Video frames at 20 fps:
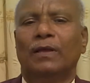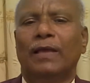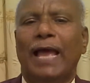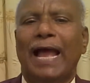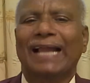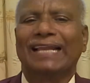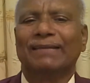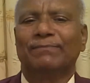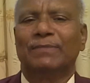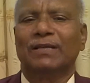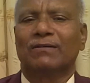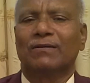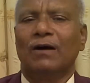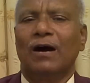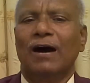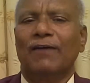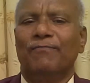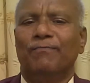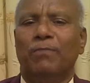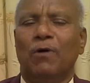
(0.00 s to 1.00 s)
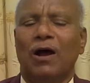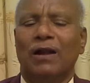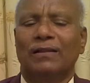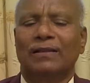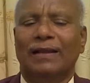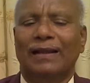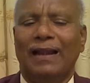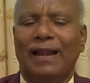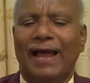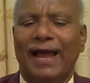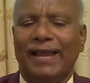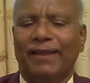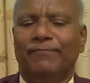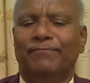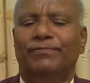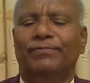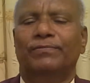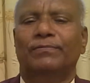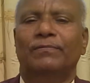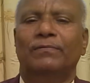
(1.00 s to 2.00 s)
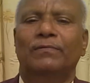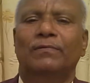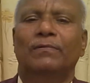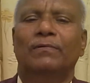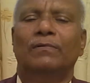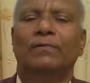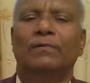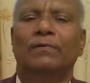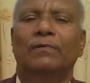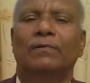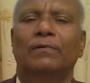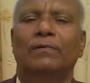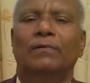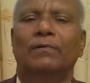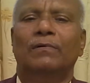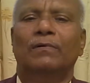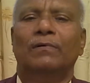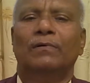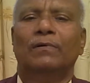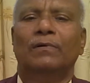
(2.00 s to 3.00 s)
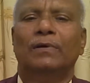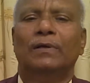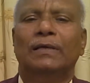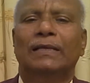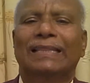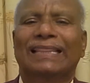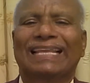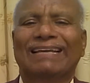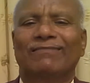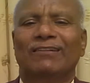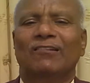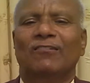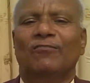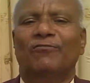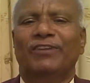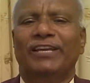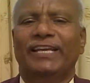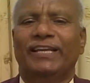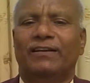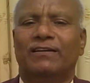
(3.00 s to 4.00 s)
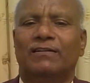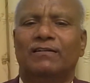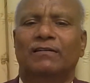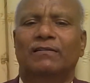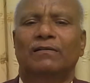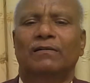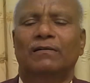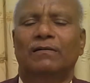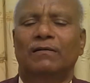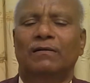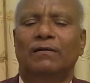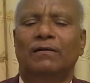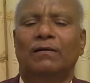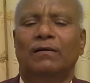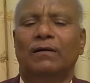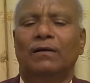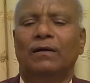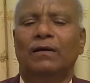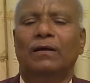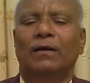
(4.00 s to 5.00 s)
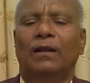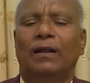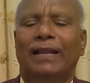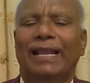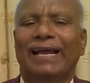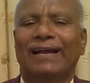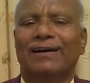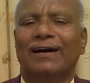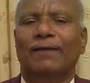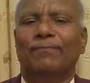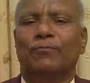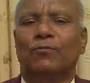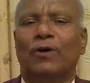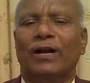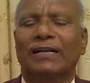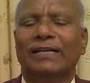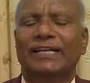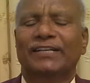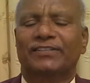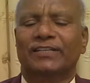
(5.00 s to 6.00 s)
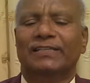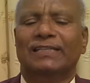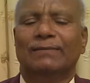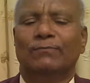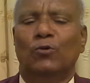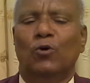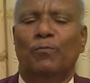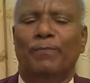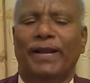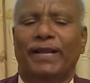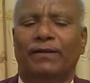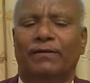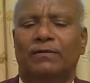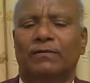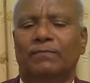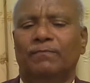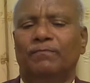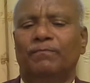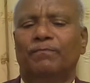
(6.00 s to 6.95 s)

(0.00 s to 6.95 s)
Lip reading: And if the calf born are alive, they will be weak, lack of coordination in the movement.